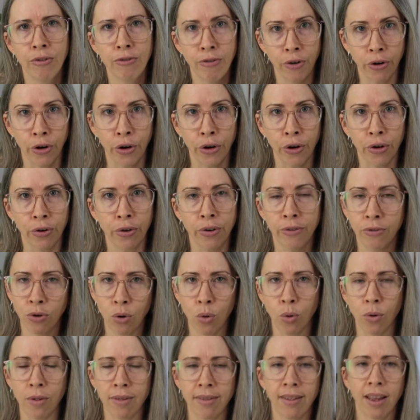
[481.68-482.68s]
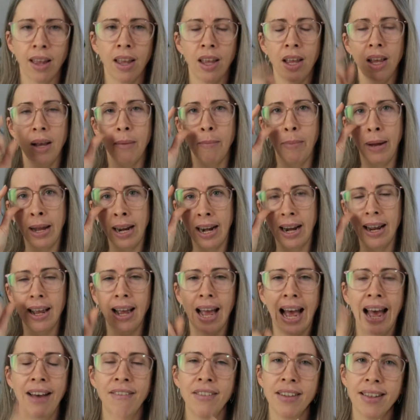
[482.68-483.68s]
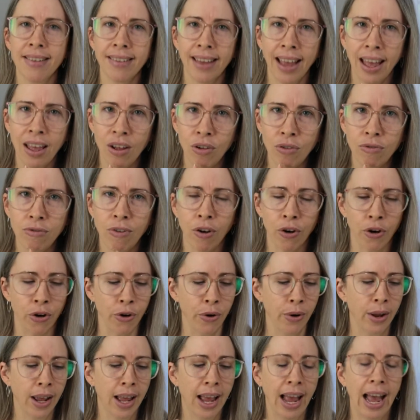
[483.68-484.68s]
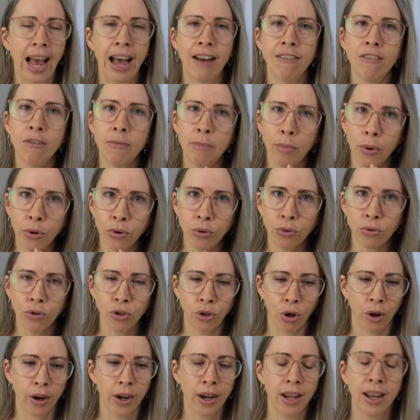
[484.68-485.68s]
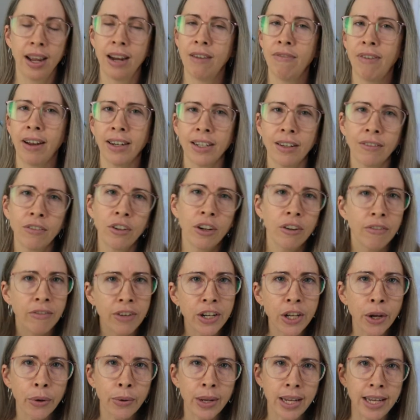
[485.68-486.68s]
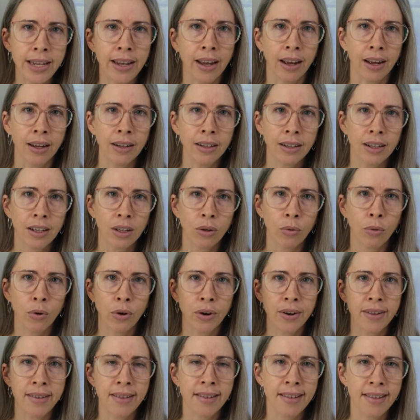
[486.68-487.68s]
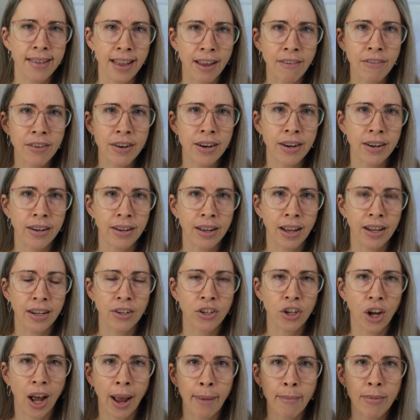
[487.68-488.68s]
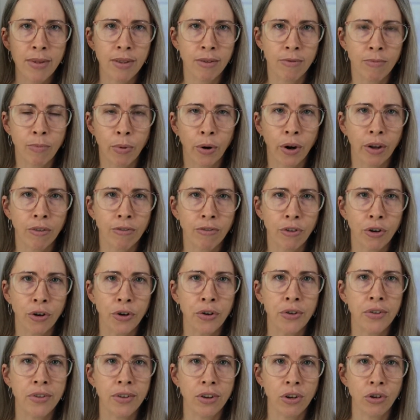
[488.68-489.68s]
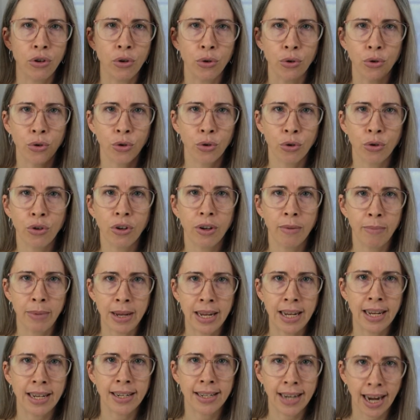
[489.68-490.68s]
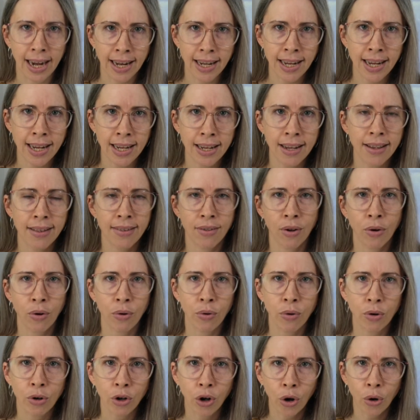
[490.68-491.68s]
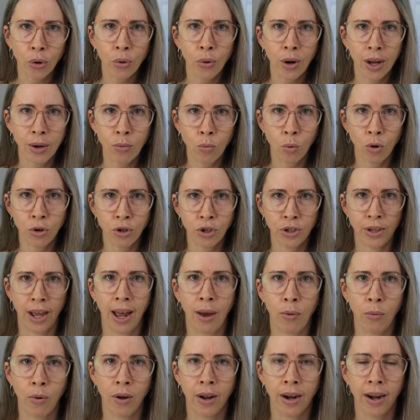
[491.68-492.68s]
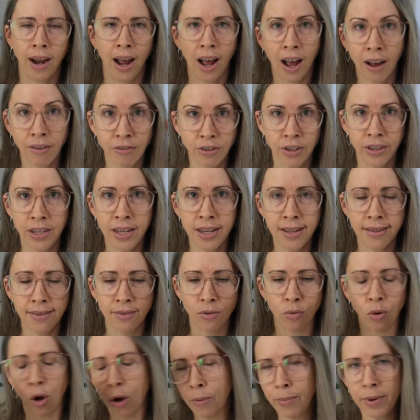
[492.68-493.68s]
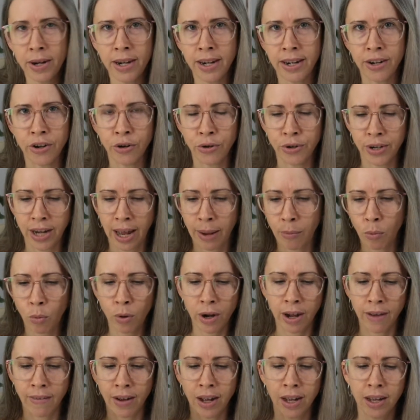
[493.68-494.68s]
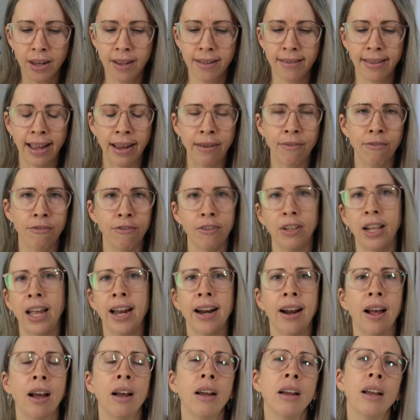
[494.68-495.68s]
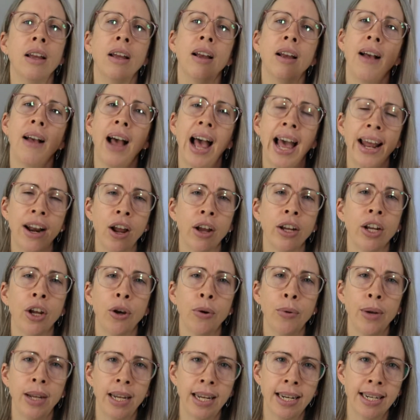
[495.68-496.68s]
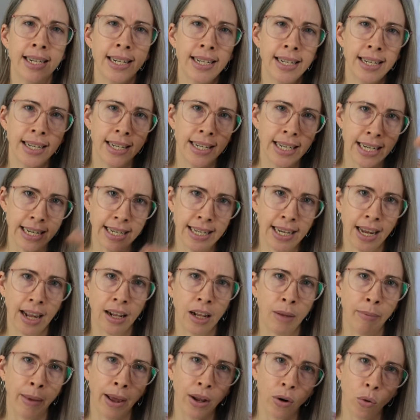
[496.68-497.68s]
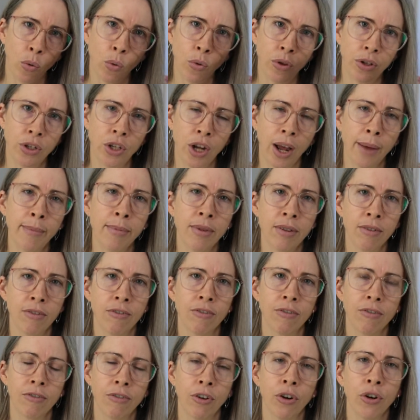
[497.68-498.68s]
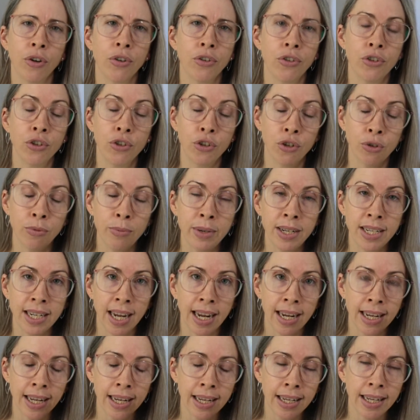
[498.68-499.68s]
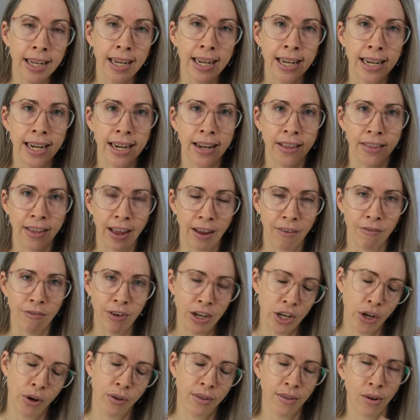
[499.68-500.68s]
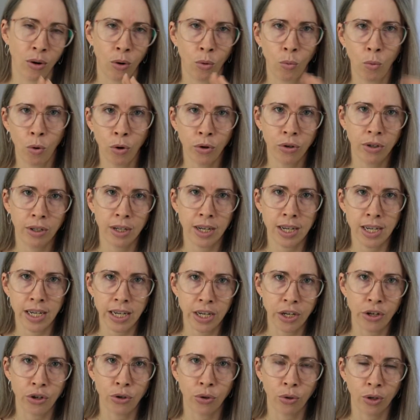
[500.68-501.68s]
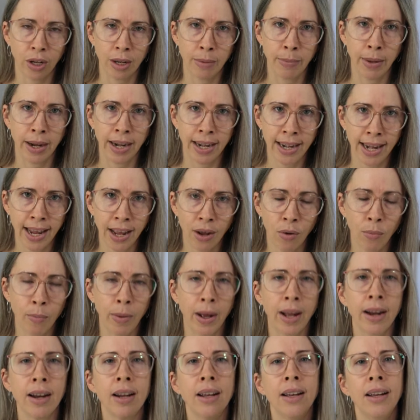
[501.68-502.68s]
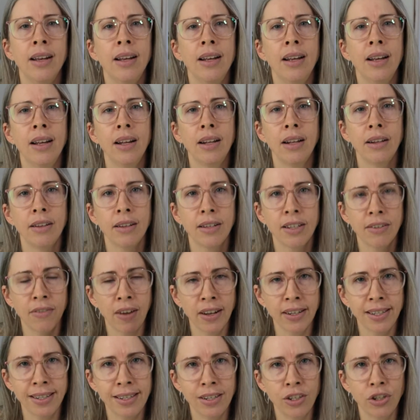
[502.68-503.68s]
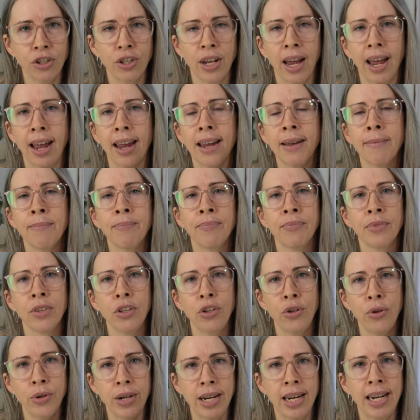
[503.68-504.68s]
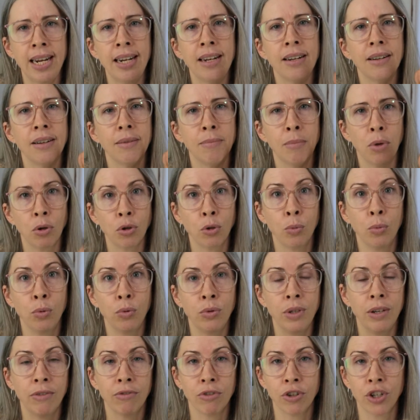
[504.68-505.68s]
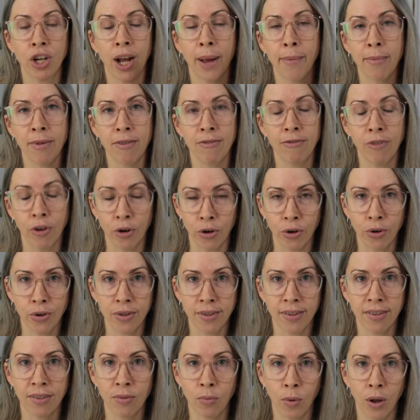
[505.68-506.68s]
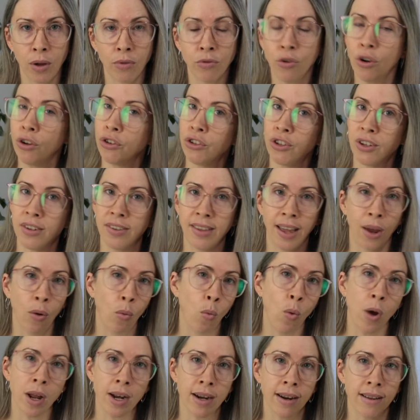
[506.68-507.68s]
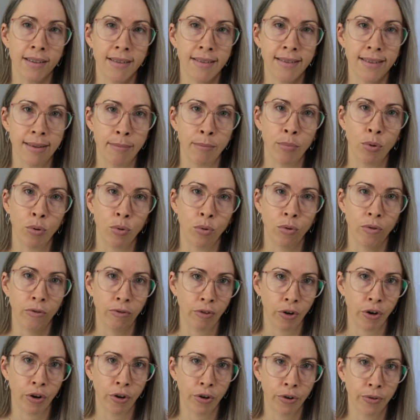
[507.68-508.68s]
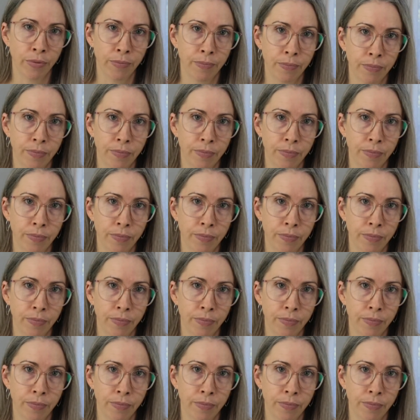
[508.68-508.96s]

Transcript: photo, of course, but have a scale photo, have a model shot. In fact, I've got a video here where is the 7 types of product photos you should be taking. So go and watch that one after this, or open in a new tab, whatever, save it for later. And I go into detail about all the types of photos you should be taking in that video. So I won't continue talking about it now, but suffice it to say, you need multiple different types of photos as well, not just that one simple photo.